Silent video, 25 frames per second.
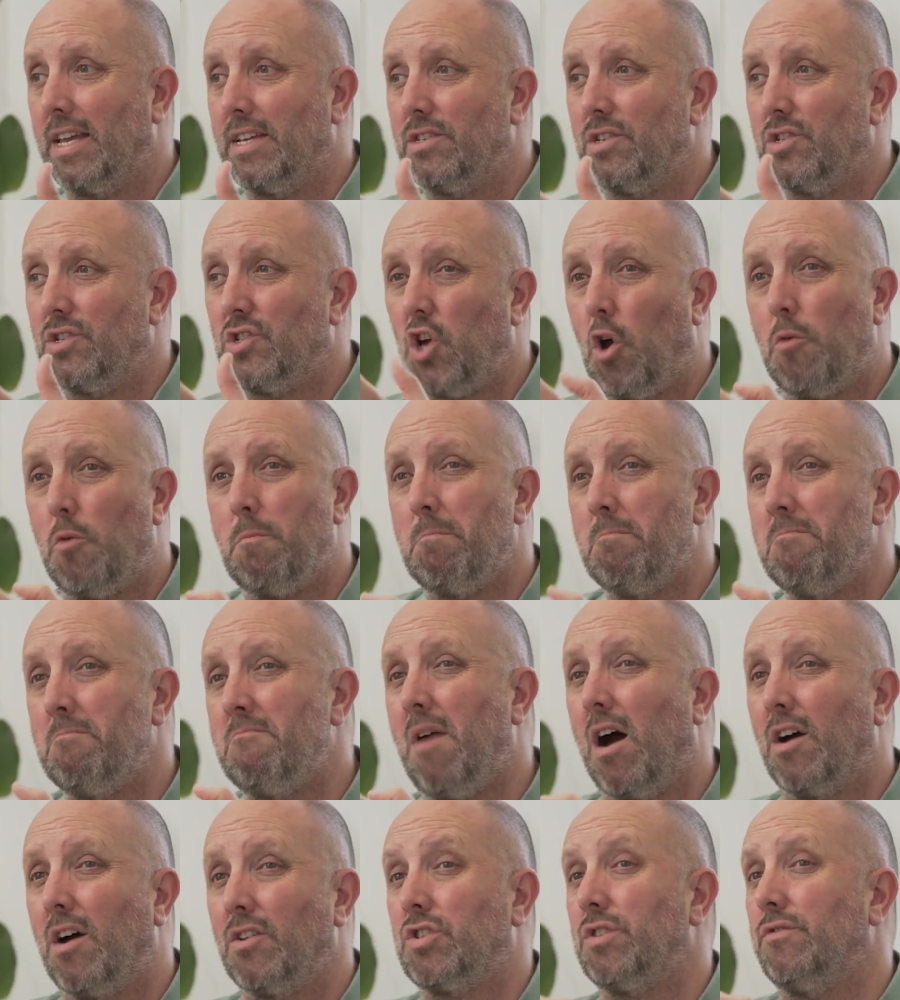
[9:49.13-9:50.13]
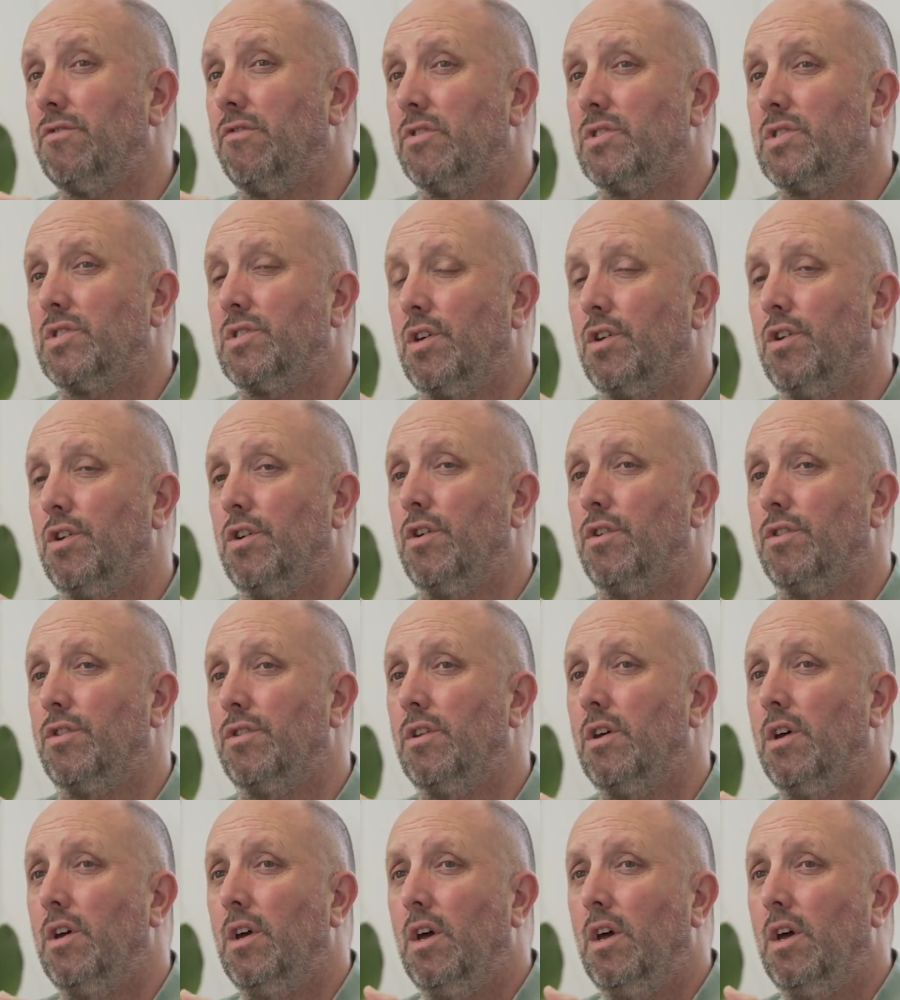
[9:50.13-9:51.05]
to show much of a return